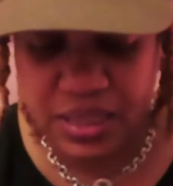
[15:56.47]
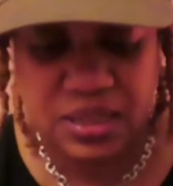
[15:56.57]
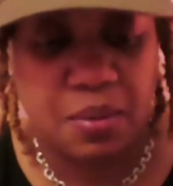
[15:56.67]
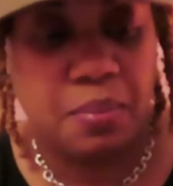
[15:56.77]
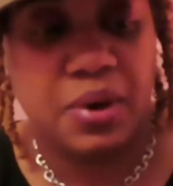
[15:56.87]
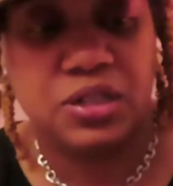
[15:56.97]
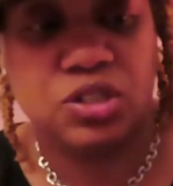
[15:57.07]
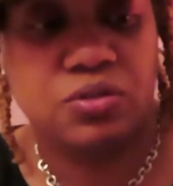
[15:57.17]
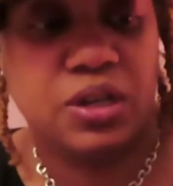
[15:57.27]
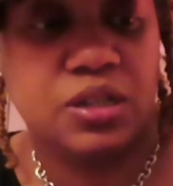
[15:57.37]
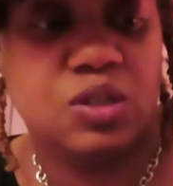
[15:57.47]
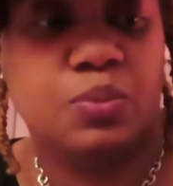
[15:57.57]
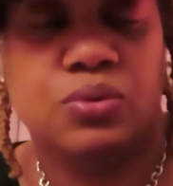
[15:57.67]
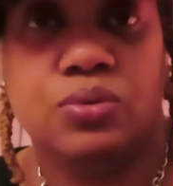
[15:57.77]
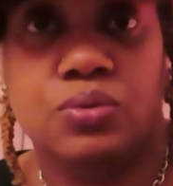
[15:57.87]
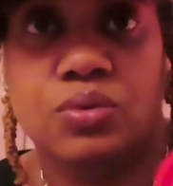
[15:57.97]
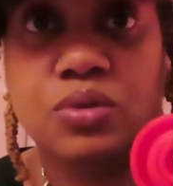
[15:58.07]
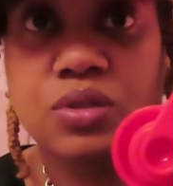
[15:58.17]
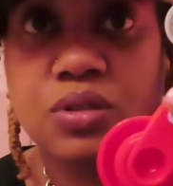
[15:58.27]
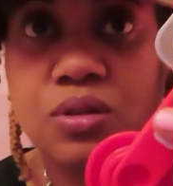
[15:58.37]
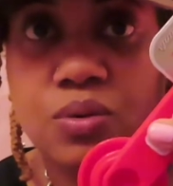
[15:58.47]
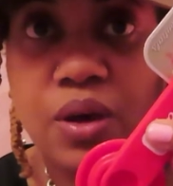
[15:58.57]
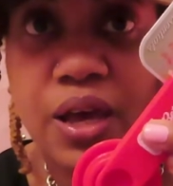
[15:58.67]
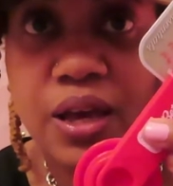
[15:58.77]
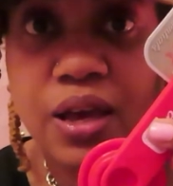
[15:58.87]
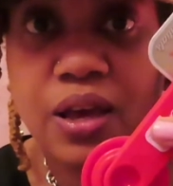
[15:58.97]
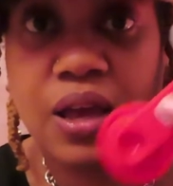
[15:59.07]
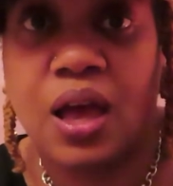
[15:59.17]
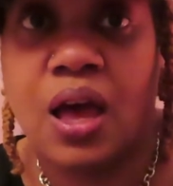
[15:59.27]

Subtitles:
these measuring spoons. Okay,